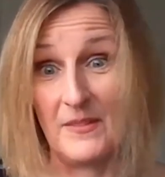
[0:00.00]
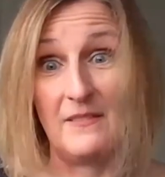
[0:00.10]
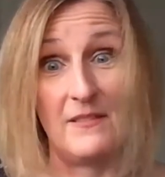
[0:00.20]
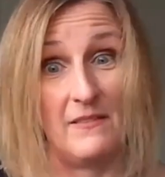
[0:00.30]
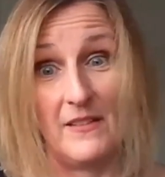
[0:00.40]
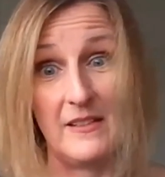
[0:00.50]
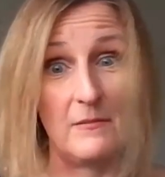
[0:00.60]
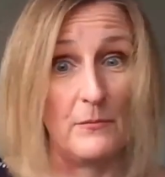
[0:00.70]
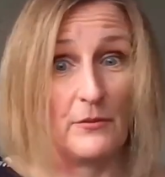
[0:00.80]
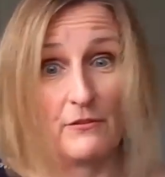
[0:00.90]
and then they
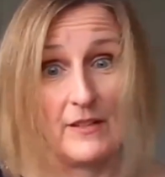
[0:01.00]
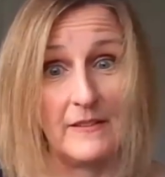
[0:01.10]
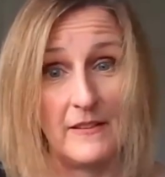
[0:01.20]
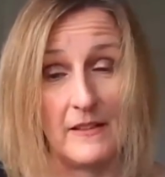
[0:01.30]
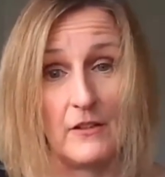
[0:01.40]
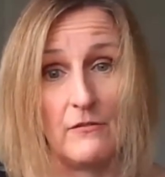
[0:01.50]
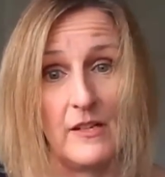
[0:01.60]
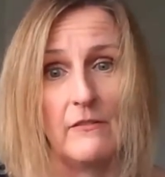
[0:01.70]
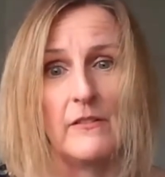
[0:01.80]
can progress their career